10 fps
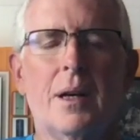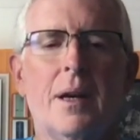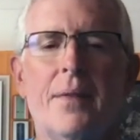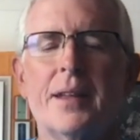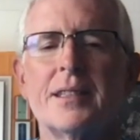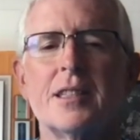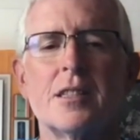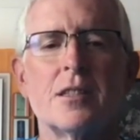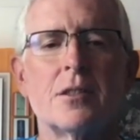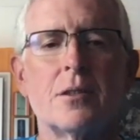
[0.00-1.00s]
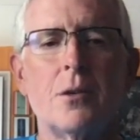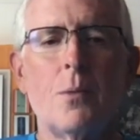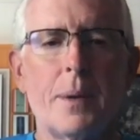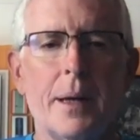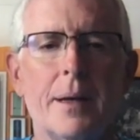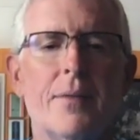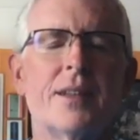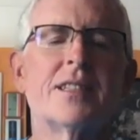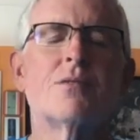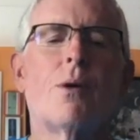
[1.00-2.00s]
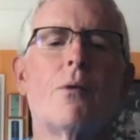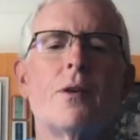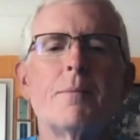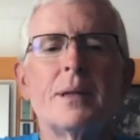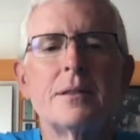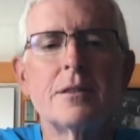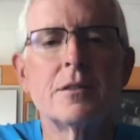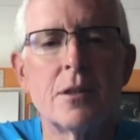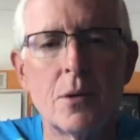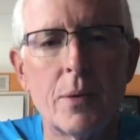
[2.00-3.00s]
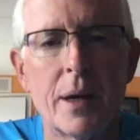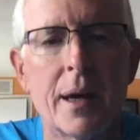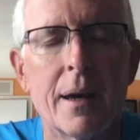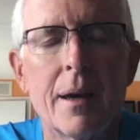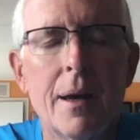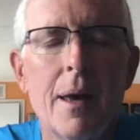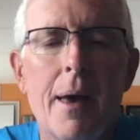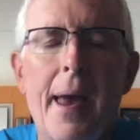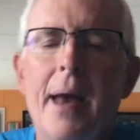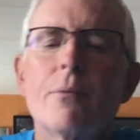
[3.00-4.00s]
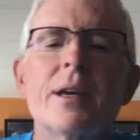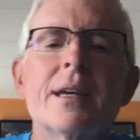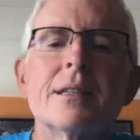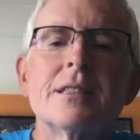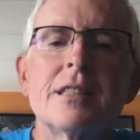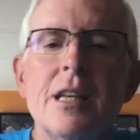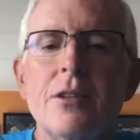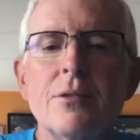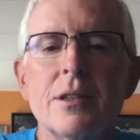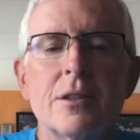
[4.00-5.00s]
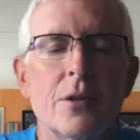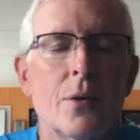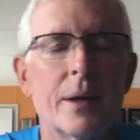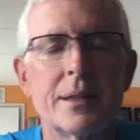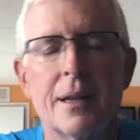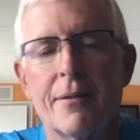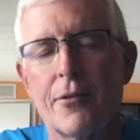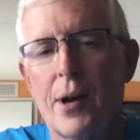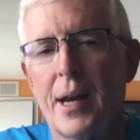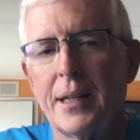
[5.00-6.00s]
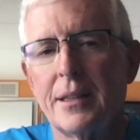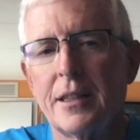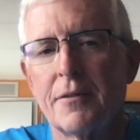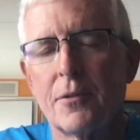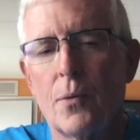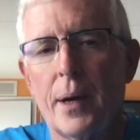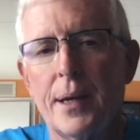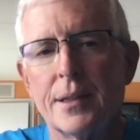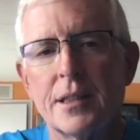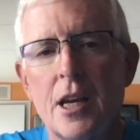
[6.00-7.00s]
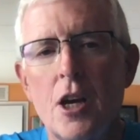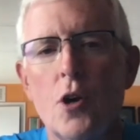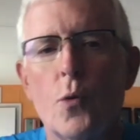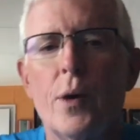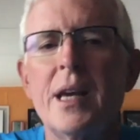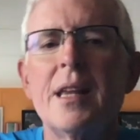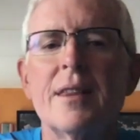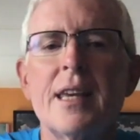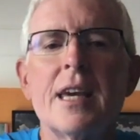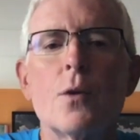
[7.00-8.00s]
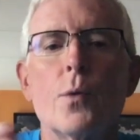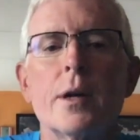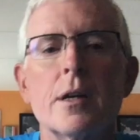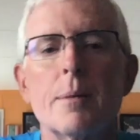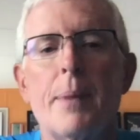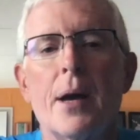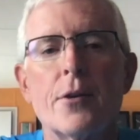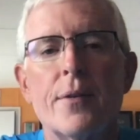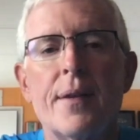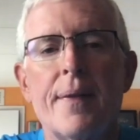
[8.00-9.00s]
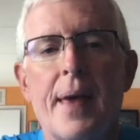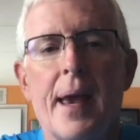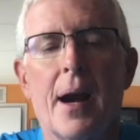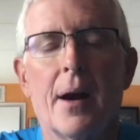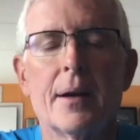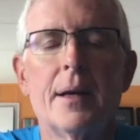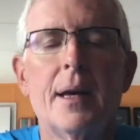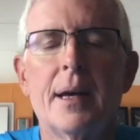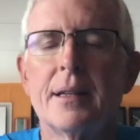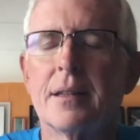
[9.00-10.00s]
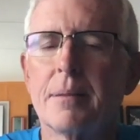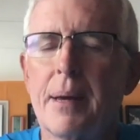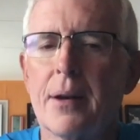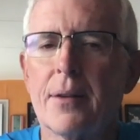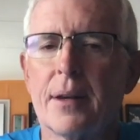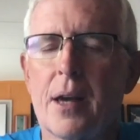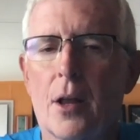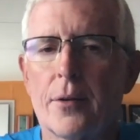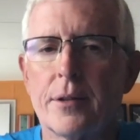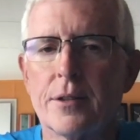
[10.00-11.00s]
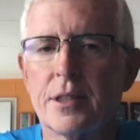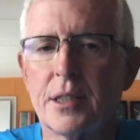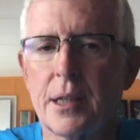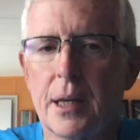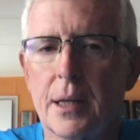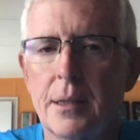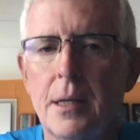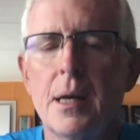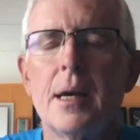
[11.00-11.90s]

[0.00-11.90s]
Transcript: This is stupid. This is what we've been doing, and we continue to do it in a variety of different ways. We think we're better than they are. It doesn't matter the color of your skin.